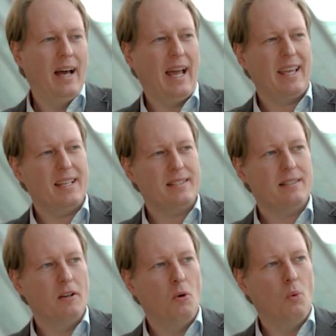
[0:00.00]
I
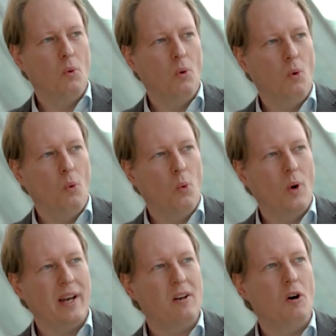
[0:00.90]
guess
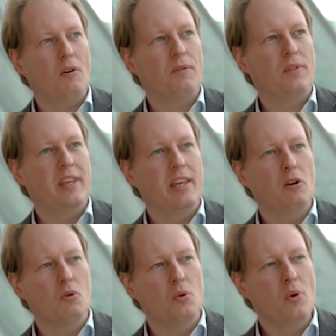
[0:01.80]
one of
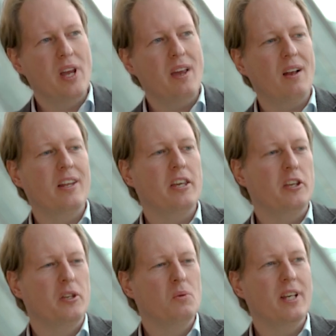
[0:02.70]
the really
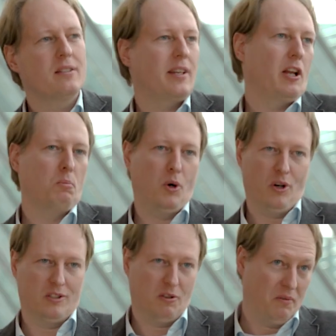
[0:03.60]
unique selling
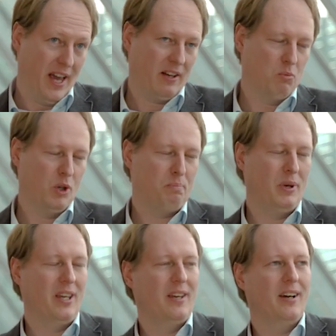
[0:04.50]
points of that would
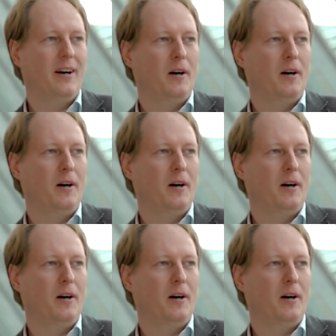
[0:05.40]
be